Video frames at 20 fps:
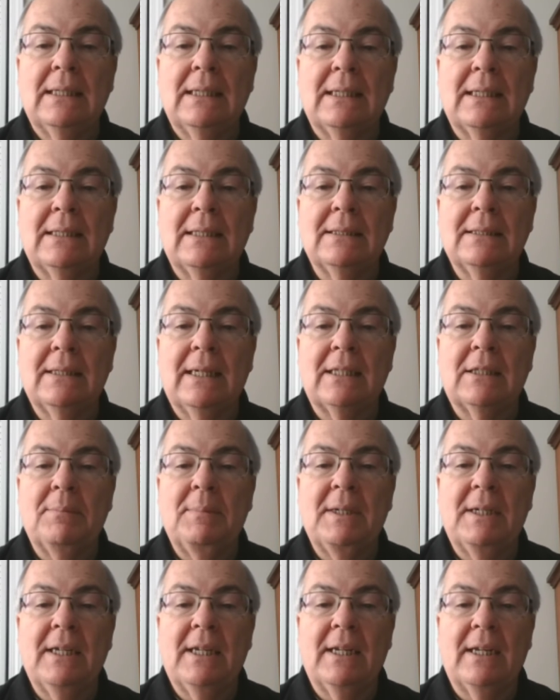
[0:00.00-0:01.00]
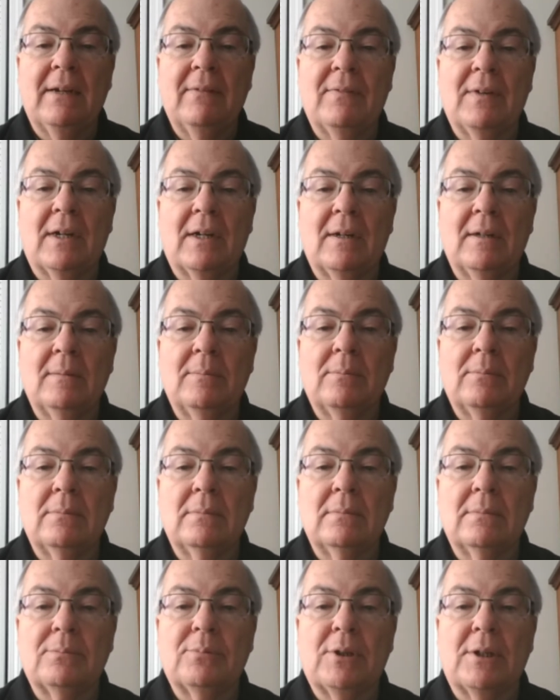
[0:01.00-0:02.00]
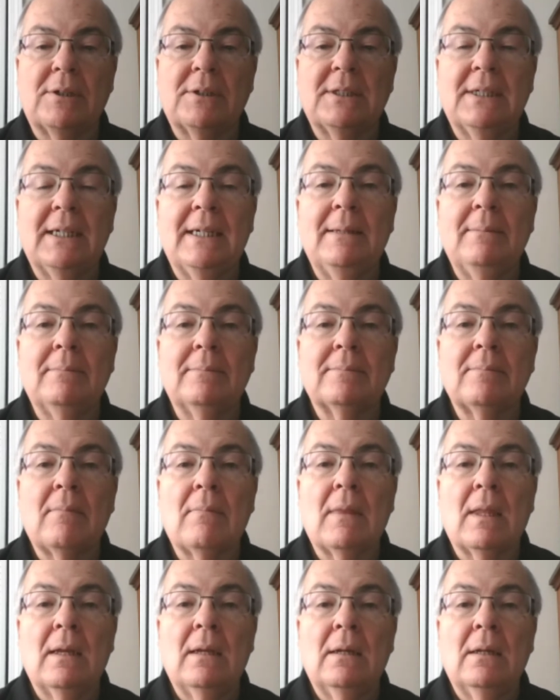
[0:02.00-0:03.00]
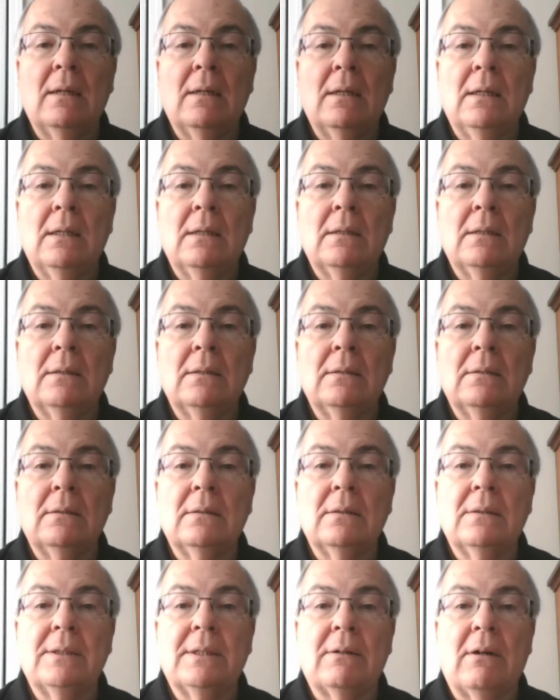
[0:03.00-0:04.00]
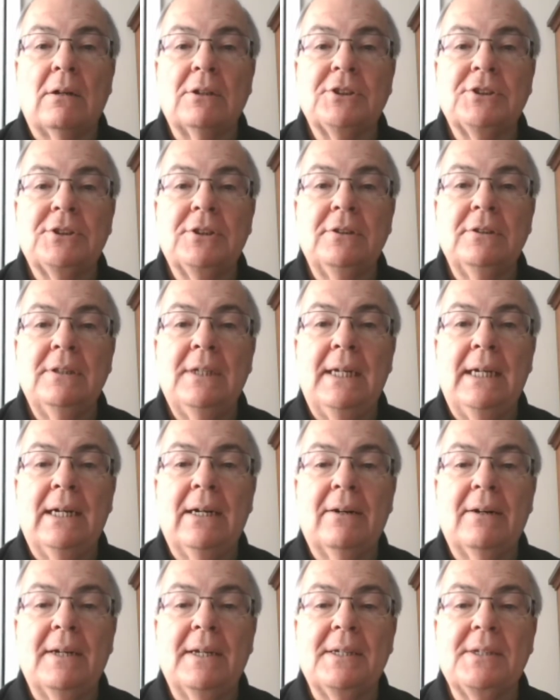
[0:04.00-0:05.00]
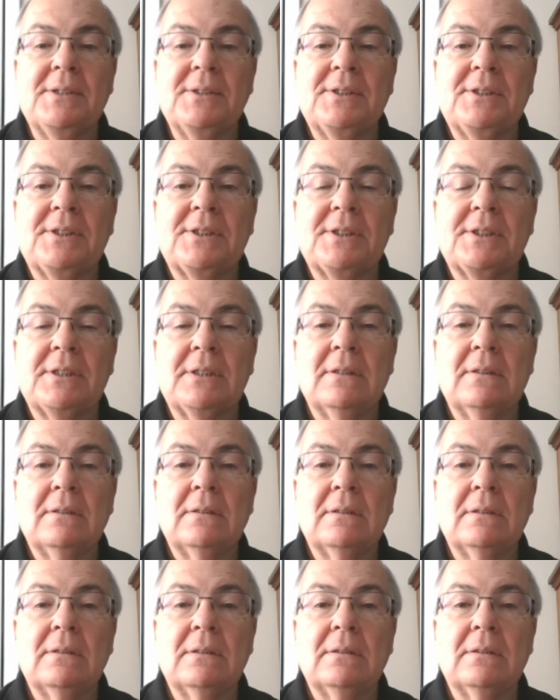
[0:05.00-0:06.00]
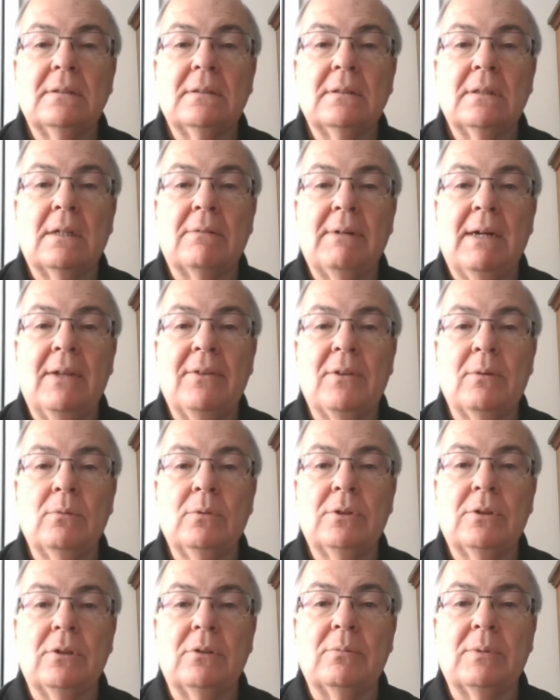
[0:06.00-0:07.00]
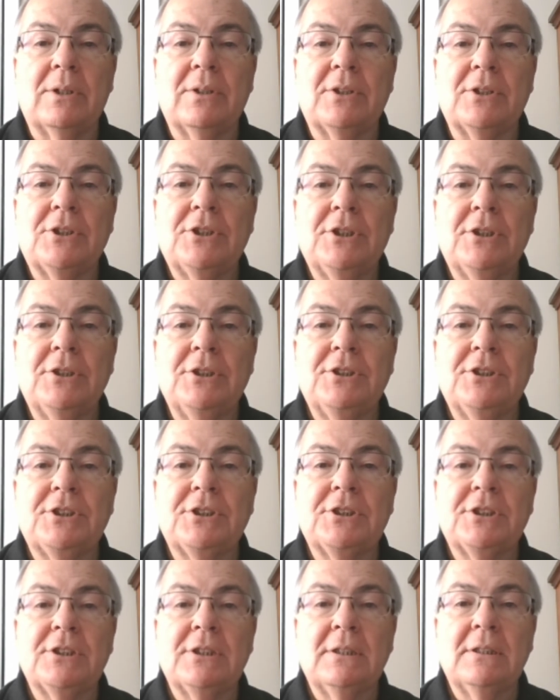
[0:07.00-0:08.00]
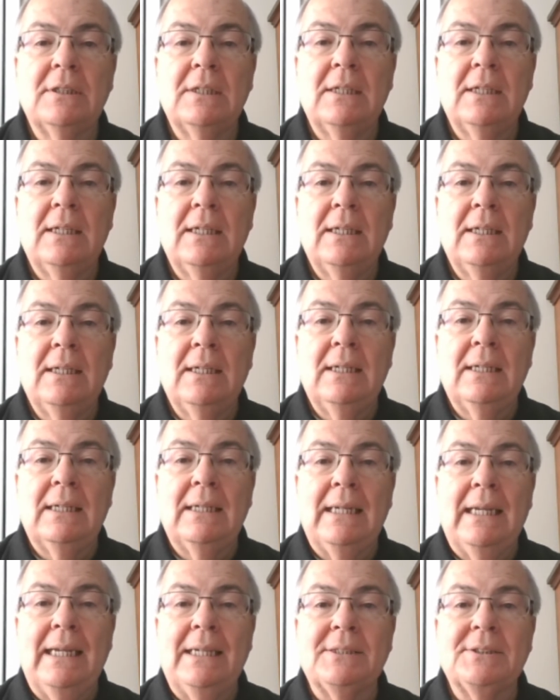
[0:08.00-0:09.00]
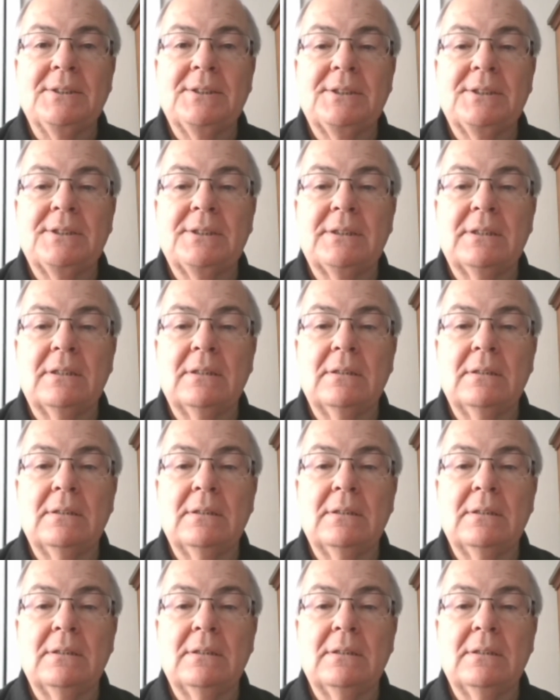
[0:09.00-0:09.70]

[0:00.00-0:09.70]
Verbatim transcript: uh, at the beginning of our prayer time. There are certain areas around the world where the church has